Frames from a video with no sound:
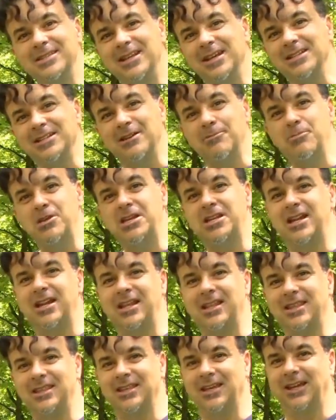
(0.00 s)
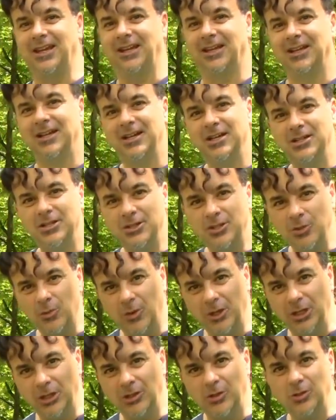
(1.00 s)
doesn't mean anything. Do
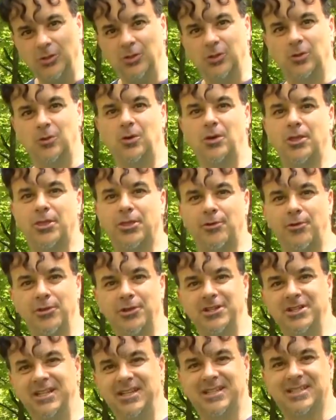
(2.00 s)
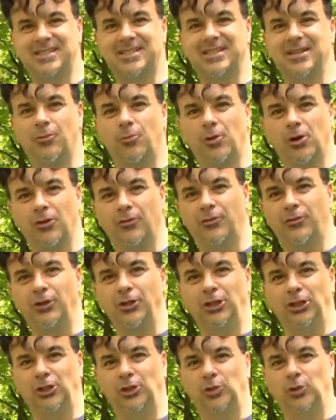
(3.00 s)
what you do, throw the discs that work for
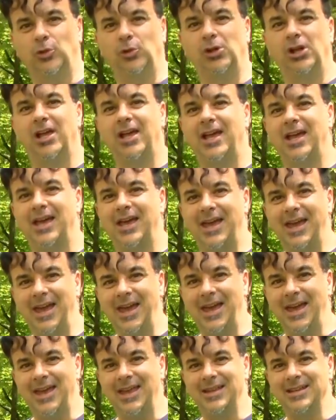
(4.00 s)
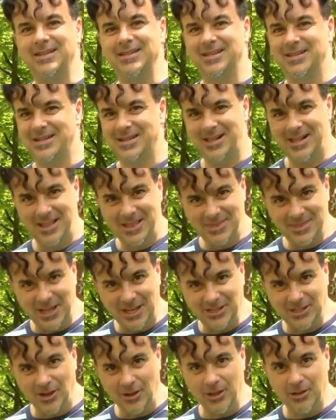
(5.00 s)
you, and
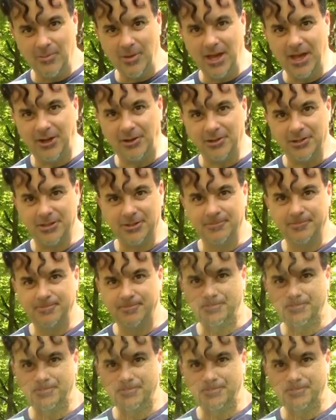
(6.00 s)
that's all that matters.